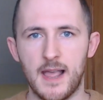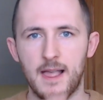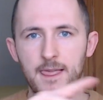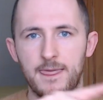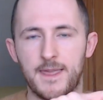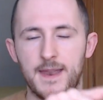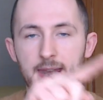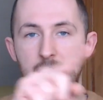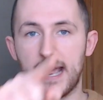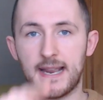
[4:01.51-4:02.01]
the
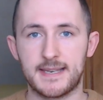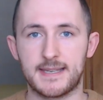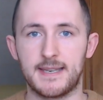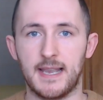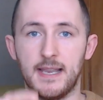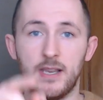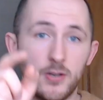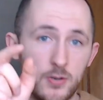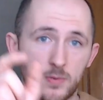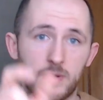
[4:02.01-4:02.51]
next day
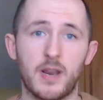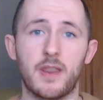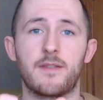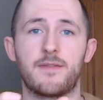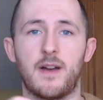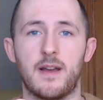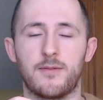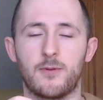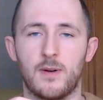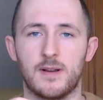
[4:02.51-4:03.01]
you do another
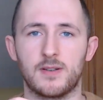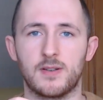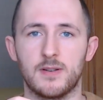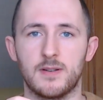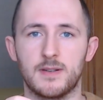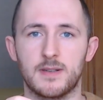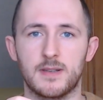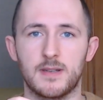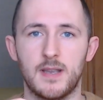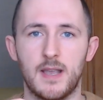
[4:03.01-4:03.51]
5 questions.